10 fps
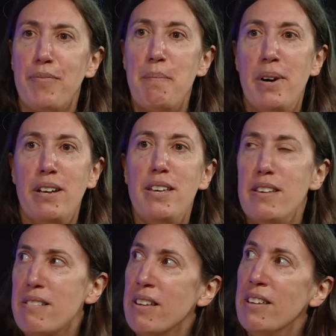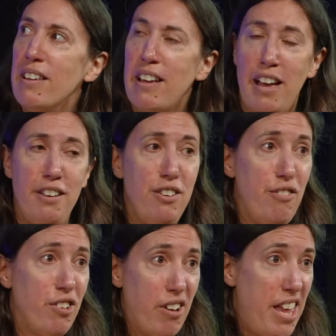monkeys and
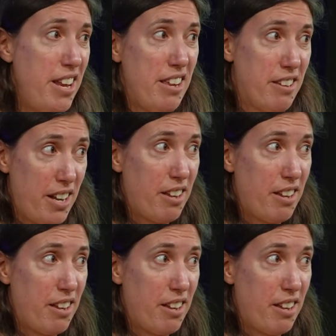you've got any kind